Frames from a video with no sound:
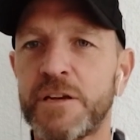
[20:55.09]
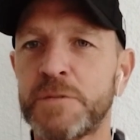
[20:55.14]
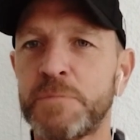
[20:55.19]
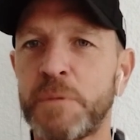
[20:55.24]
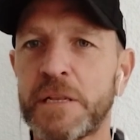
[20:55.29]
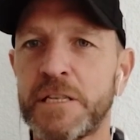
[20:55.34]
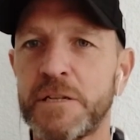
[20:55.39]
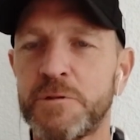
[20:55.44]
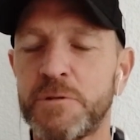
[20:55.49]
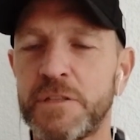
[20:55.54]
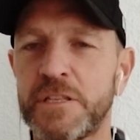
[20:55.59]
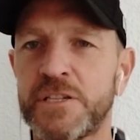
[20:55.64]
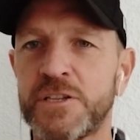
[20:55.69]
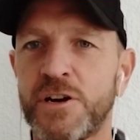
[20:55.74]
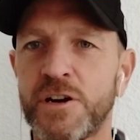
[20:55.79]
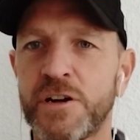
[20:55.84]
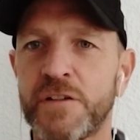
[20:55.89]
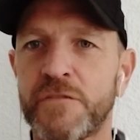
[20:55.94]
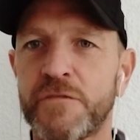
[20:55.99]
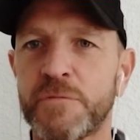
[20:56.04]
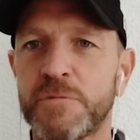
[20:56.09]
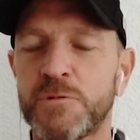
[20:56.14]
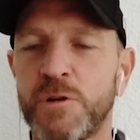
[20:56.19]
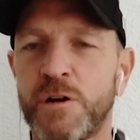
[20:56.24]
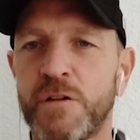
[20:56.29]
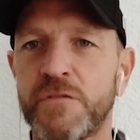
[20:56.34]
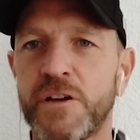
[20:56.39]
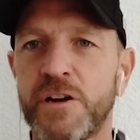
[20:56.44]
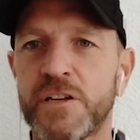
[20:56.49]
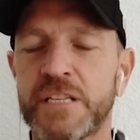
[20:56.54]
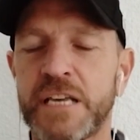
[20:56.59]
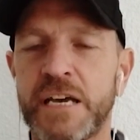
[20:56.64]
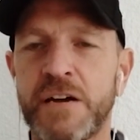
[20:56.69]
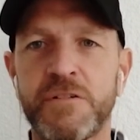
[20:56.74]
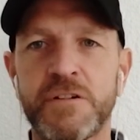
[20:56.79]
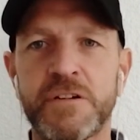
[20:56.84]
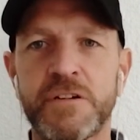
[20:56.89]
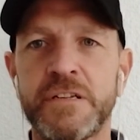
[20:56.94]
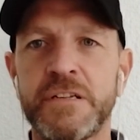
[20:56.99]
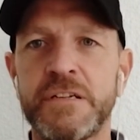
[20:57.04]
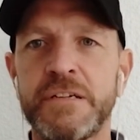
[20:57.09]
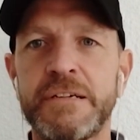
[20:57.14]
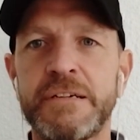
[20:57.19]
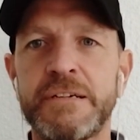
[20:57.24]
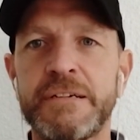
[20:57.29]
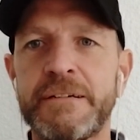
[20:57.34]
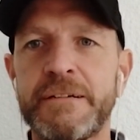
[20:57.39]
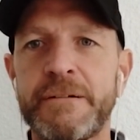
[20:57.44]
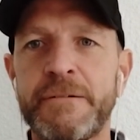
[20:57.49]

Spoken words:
You know, you're expecting to hit the target from 12 yards out, and